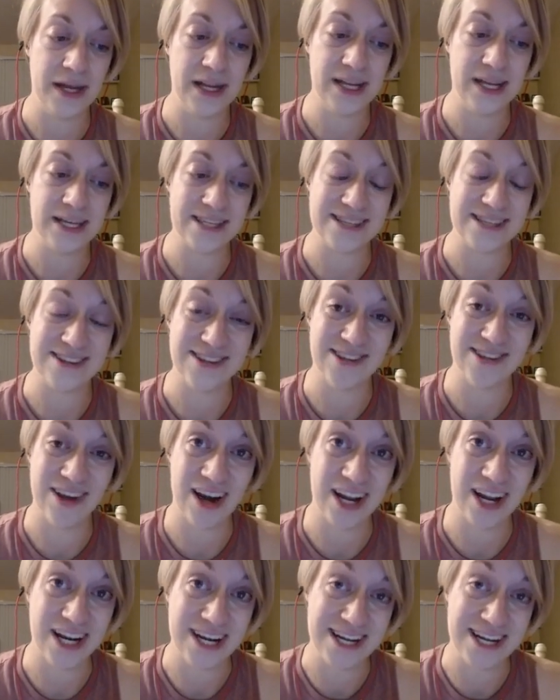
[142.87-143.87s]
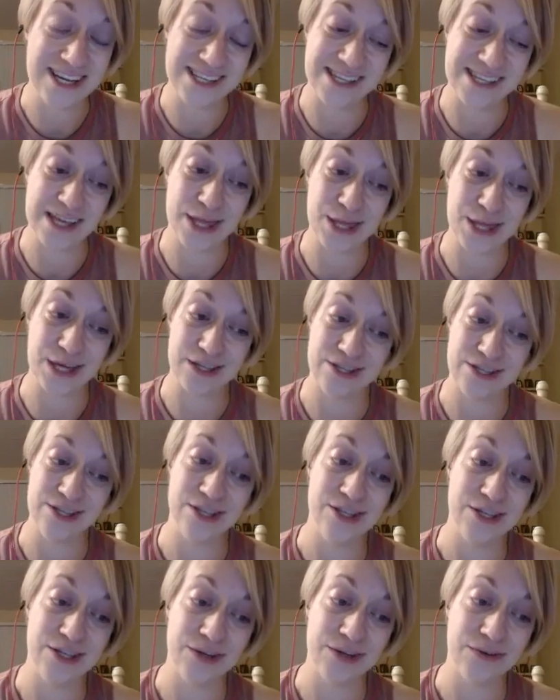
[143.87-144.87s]
It is not an easy thing
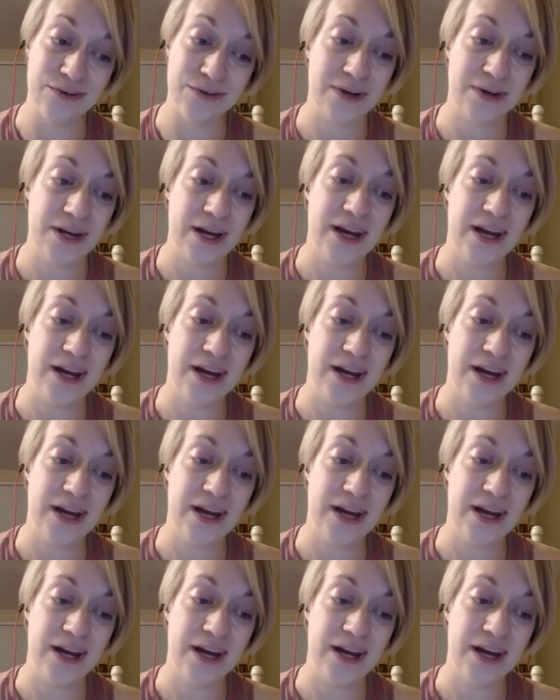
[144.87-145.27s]
to do.